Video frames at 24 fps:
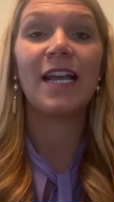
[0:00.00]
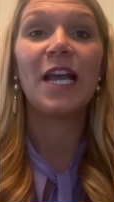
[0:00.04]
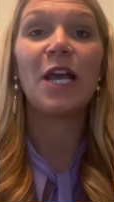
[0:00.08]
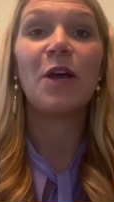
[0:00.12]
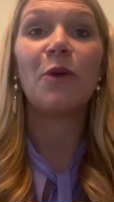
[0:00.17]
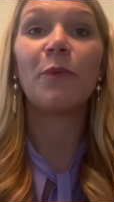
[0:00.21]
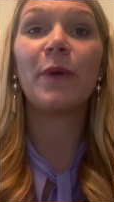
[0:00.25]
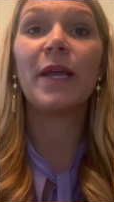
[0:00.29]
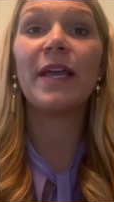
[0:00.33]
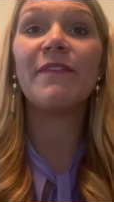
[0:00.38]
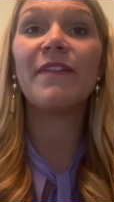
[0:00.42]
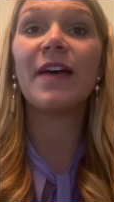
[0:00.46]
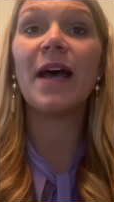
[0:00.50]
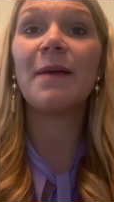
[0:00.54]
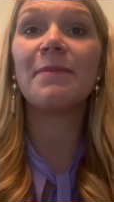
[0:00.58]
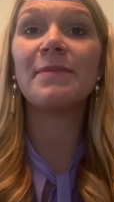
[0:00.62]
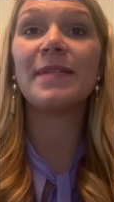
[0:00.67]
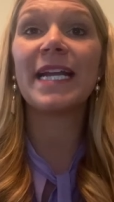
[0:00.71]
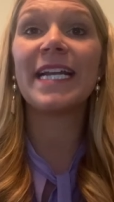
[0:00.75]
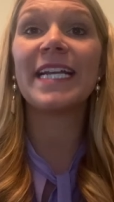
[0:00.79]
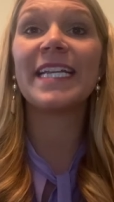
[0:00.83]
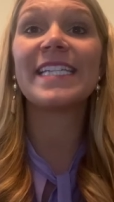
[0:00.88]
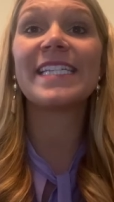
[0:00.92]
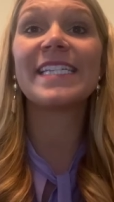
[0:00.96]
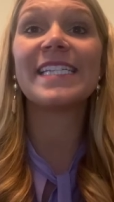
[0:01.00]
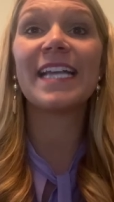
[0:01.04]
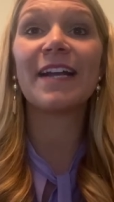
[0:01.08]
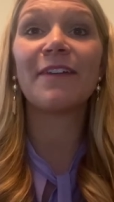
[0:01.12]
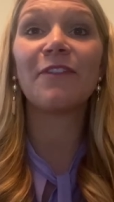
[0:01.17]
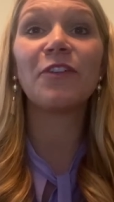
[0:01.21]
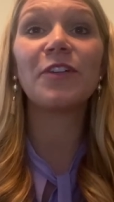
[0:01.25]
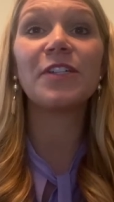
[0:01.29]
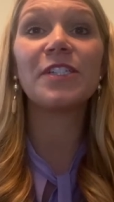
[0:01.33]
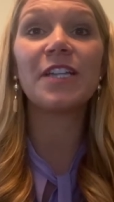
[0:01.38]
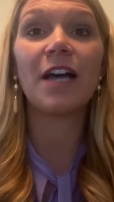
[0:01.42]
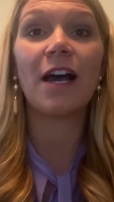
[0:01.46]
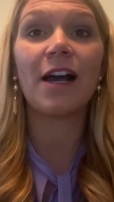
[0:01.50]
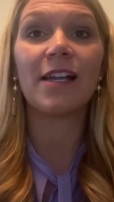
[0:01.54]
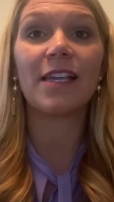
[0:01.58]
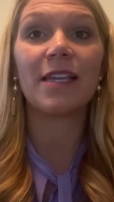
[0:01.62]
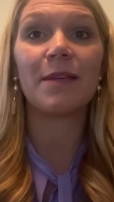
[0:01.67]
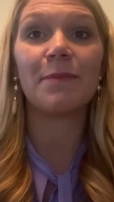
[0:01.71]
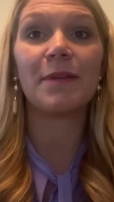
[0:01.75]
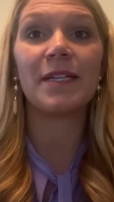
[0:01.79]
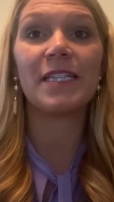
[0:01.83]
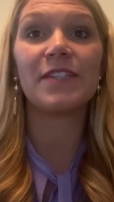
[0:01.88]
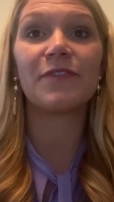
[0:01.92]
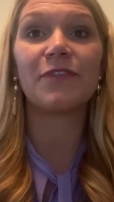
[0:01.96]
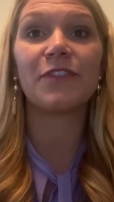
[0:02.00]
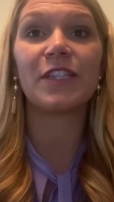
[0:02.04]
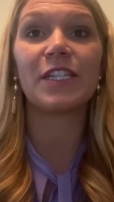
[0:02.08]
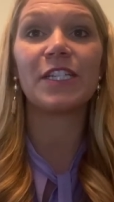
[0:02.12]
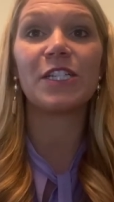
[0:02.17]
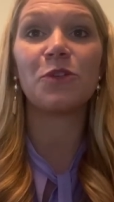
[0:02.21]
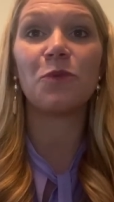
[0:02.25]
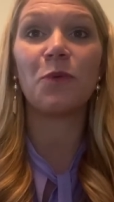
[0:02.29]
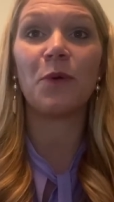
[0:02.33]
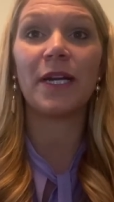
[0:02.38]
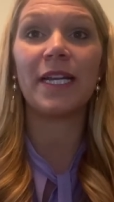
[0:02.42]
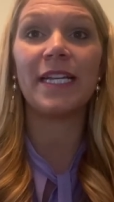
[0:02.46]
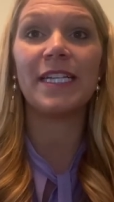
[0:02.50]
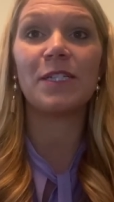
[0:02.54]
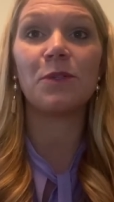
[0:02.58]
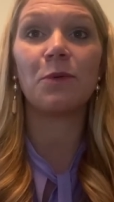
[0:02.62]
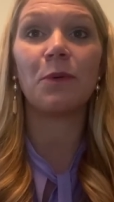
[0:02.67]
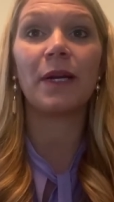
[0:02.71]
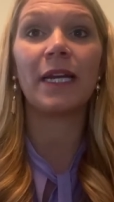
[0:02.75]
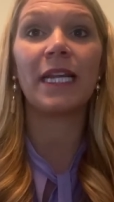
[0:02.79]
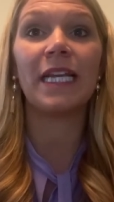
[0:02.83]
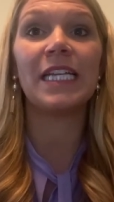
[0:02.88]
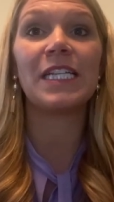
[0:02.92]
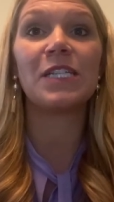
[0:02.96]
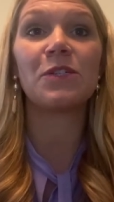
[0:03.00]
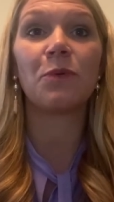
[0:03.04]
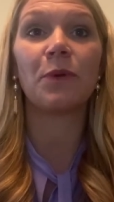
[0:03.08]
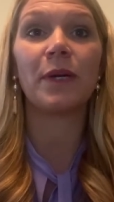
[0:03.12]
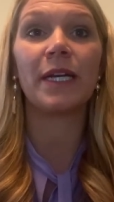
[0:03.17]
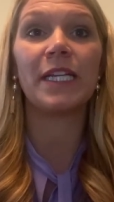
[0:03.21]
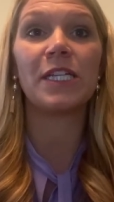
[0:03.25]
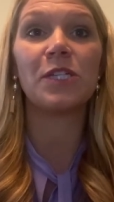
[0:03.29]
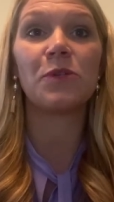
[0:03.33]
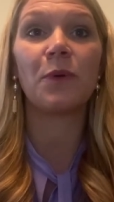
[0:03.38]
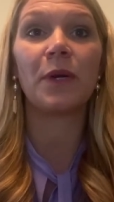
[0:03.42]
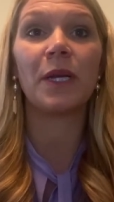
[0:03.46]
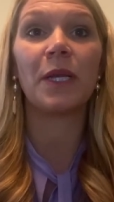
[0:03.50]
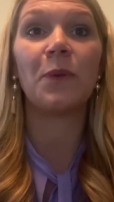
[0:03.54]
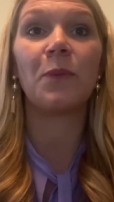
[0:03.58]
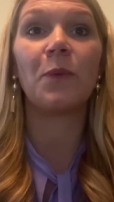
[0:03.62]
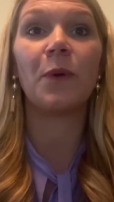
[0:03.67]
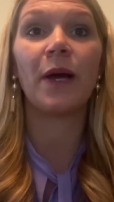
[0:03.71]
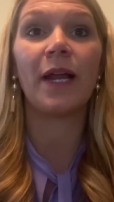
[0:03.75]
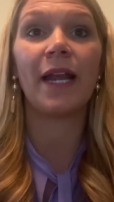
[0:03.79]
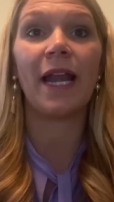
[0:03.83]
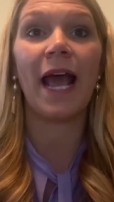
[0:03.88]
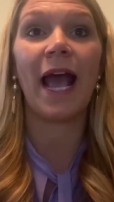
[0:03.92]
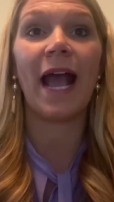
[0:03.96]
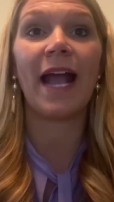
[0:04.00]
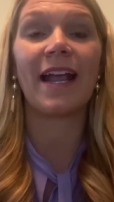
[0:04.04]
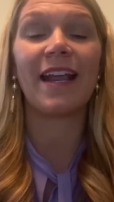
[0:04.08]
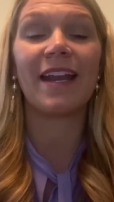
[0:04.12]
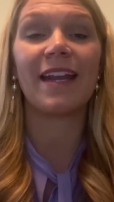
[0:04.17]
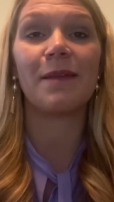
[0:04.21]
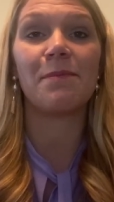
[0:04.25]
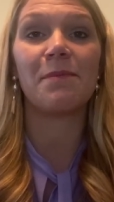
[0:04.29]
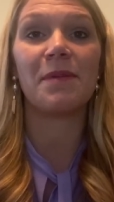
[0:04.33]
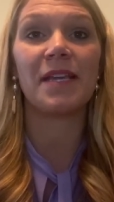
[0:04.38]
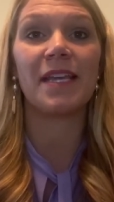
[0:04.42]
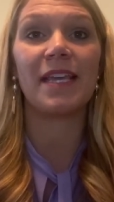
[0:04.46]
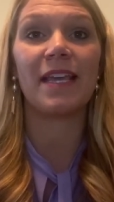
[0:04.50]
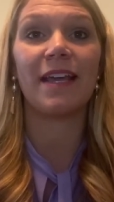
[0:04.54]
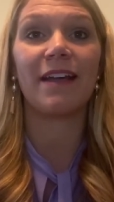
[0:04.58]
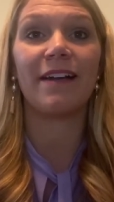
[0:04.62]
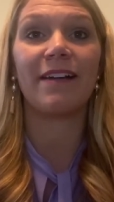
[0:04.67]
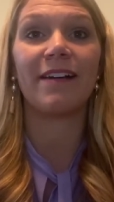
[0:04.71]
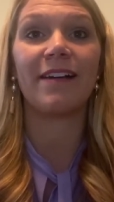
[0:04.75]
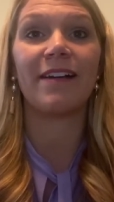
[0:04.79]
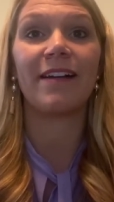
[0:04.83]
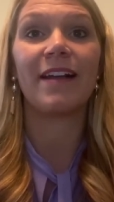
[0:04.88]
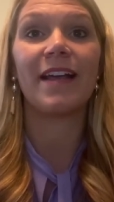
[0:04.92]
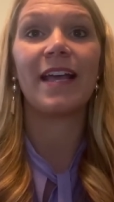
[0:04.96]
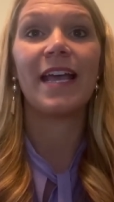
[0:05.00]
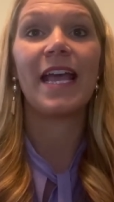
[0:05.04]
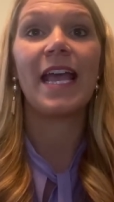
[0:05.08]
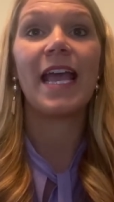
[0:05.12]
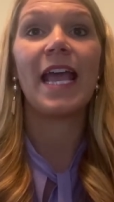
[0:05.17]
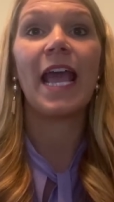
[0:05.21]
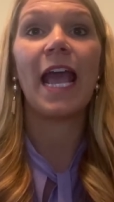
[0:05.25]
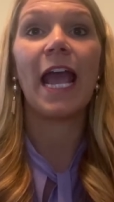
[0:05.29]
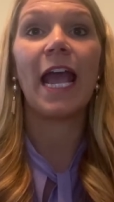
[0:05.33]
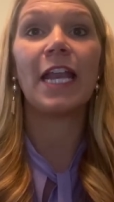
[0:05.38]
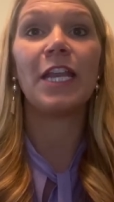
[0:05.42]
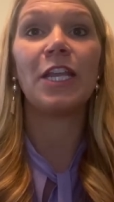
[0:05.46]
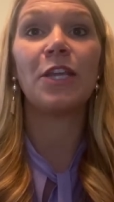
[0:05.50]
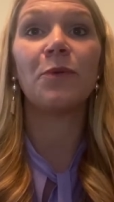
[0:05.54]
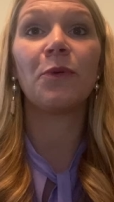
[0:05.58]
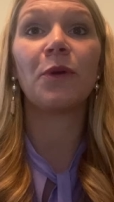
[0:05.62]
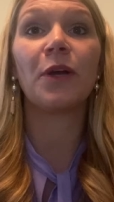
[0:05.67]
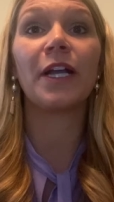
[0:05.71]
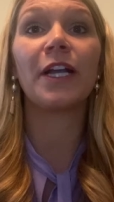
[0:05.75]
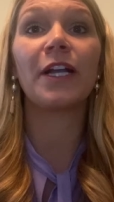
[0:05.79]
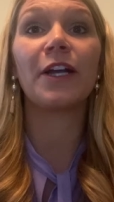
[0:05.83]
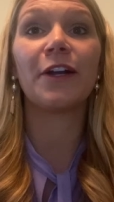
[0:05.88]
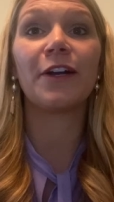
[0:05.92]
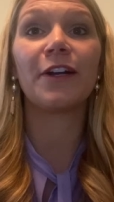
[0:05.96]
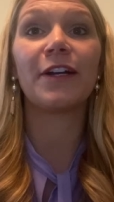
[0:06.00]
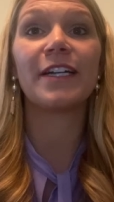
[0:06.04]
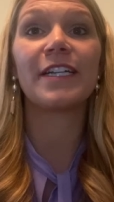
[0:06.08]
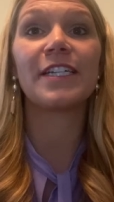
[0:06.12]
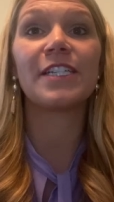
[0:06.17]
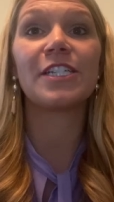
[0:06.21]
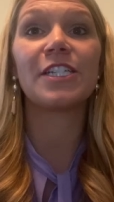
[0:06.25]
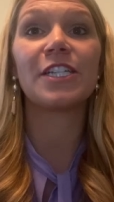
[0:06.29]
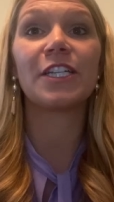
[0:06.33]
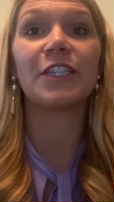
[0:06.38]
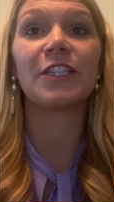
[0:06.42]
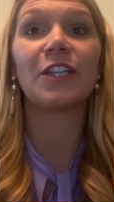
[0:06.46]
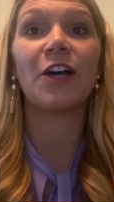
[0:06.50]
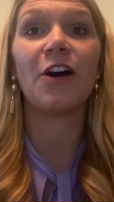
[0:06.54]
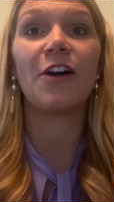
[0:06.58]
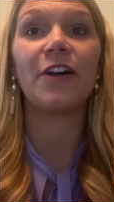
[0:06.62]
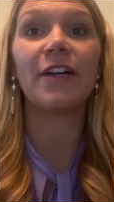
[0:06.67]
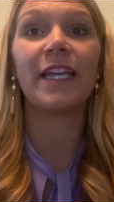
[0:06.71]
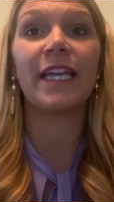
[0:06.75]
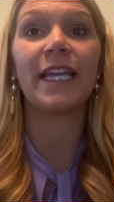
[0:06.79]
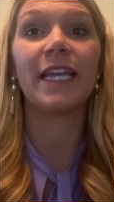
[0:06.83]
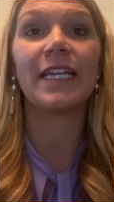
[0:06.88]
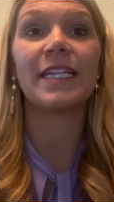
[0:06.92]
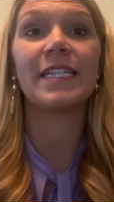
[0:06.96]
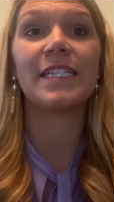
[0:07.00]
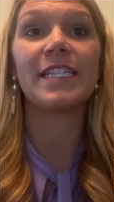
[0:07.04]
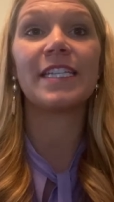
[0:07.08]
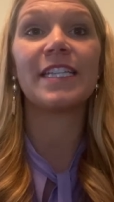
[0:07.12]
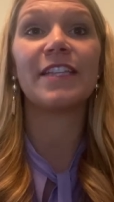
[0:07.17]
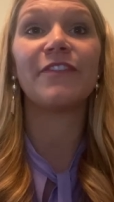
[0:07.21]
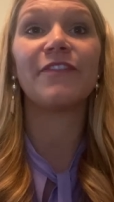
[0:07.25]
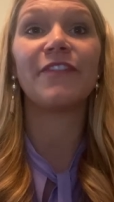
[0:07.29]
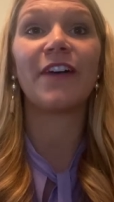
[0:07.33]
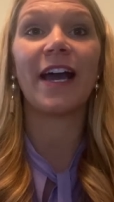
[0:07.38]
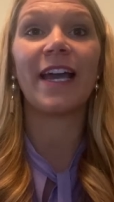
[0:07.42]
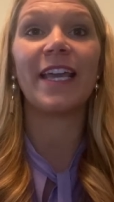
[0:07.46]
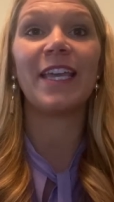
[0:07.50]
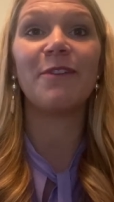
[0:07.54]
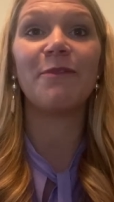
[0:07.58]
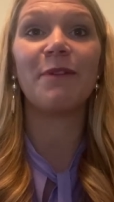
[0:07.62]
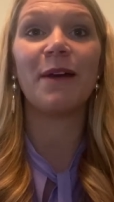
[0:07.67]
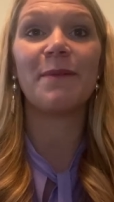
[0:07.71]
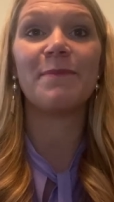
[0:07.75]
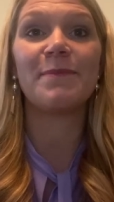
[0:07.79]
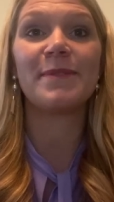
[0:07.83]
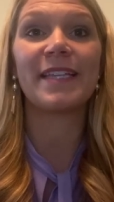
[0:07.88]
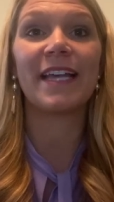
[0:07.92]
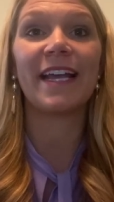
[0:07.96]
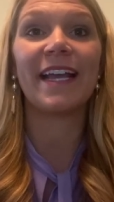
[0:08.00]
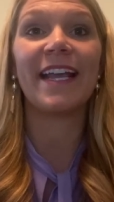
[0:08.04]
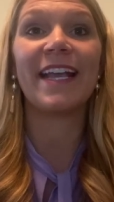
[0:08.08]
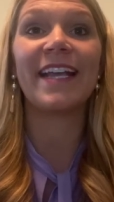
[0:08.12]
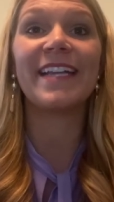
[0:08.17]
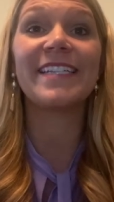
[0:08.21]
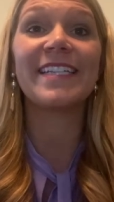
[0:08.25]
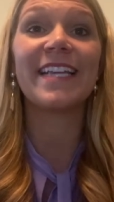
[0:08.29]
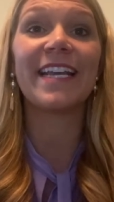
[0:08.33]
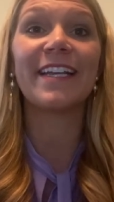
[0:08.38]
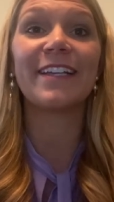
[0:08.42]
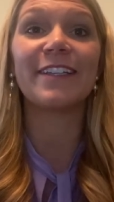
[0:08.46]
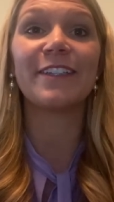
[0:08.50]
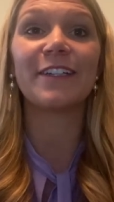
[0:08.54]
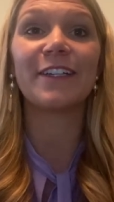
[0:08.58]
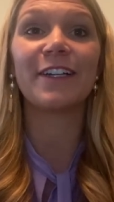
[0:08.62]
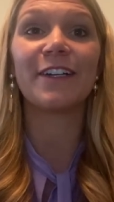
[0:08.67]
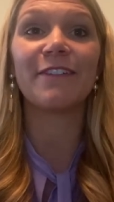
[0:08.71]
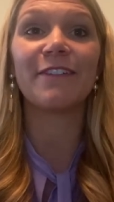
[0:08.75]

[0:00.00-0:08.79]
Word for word: We have updated several documents for the 2020-2021 academic year, and you are encouraged to log in to the Phi U website and take a look